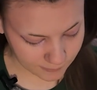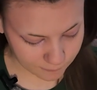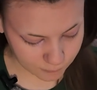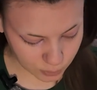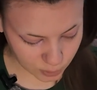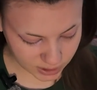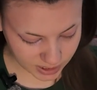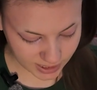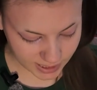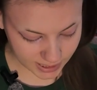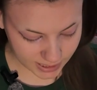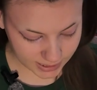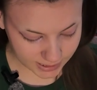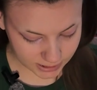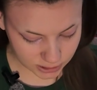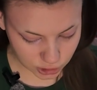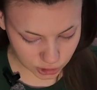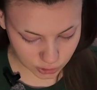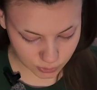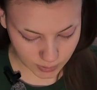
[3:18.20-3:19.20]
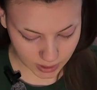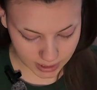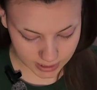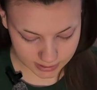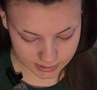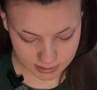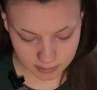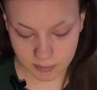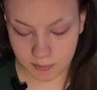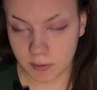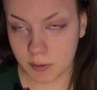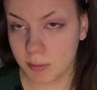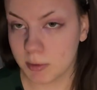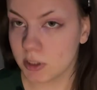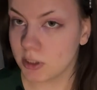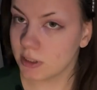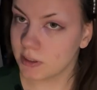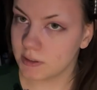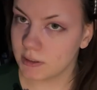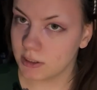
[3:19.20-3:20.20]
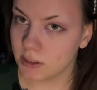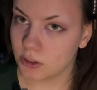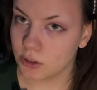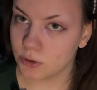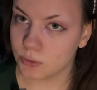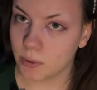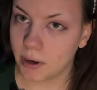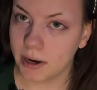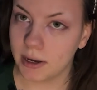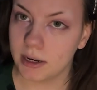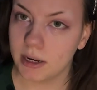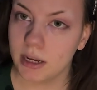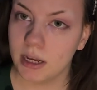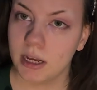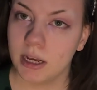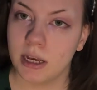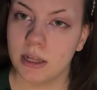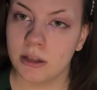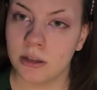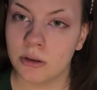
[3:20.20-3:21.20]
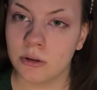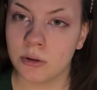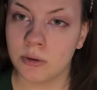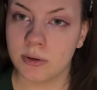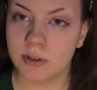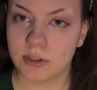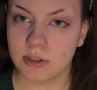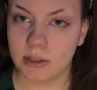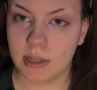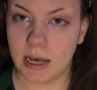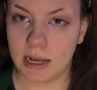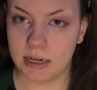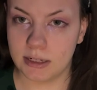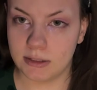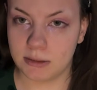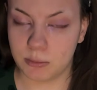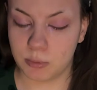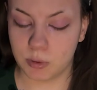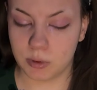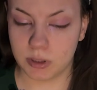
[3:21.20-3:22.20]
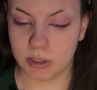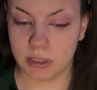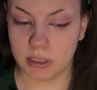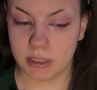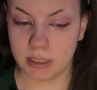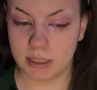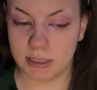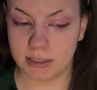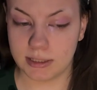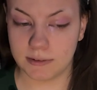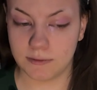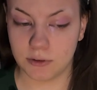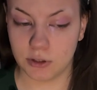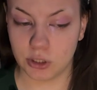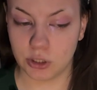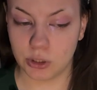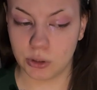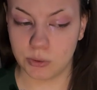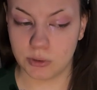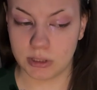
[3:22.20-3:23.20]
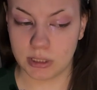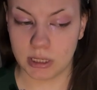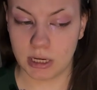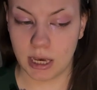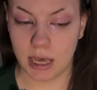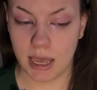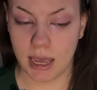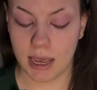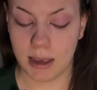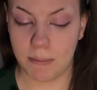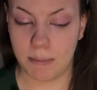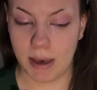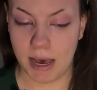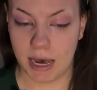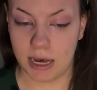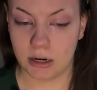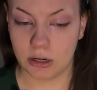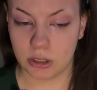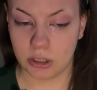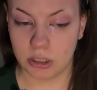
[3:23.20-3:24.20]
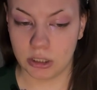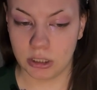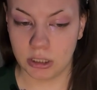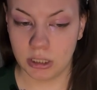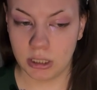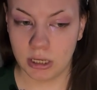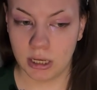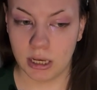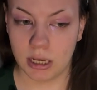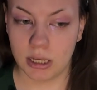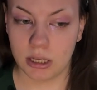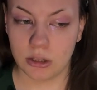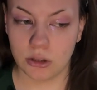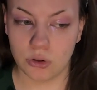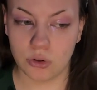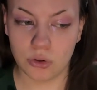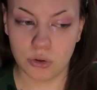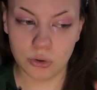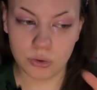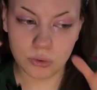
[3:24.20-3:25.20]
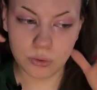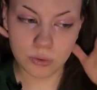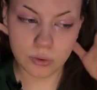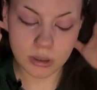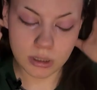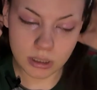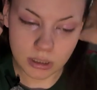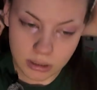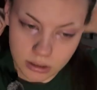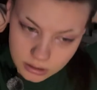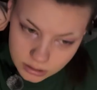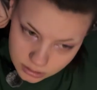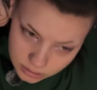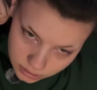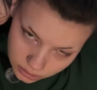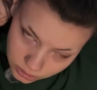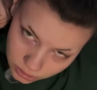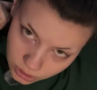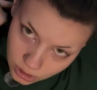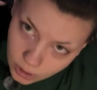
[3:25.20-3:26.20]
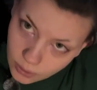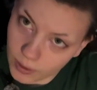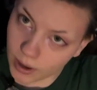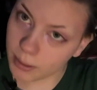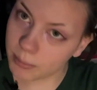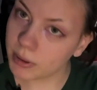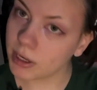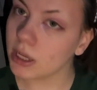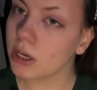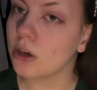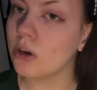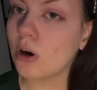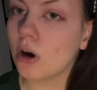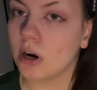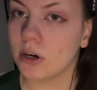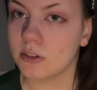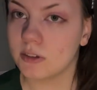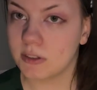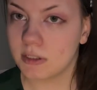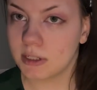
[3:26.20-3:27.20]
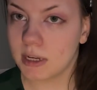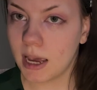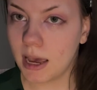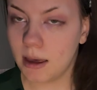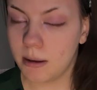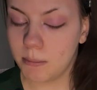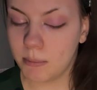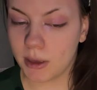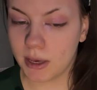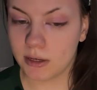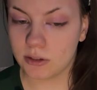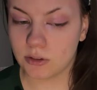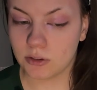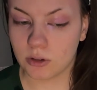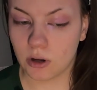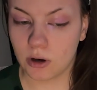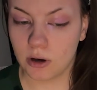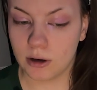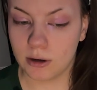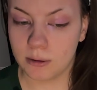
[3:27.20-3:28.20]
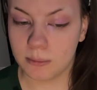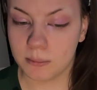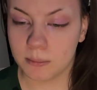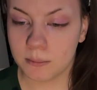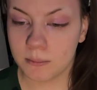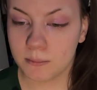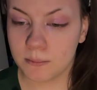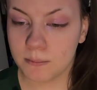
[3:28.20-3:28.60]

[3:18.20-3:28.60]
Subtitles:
48 inches wide, some of them are 60 inches wide. And the only reason that is important is if you're using a pattern, you know how many yards to get based on